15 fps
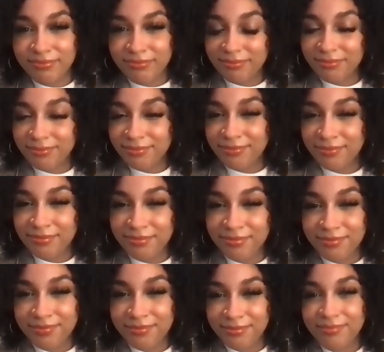
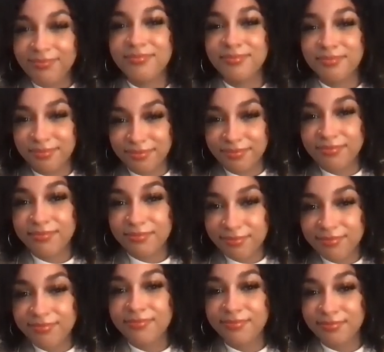
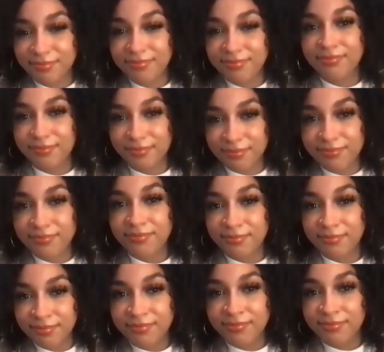
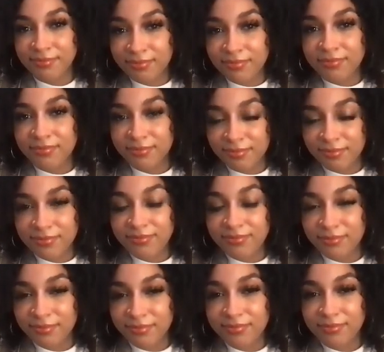
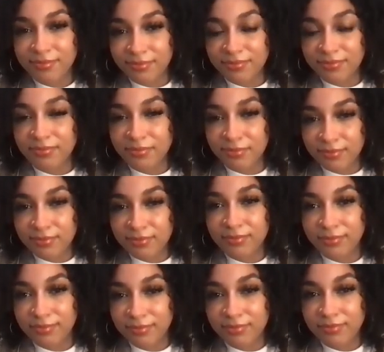
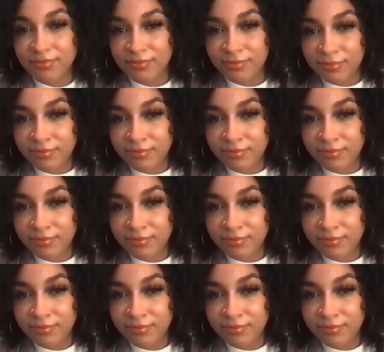(not speaking)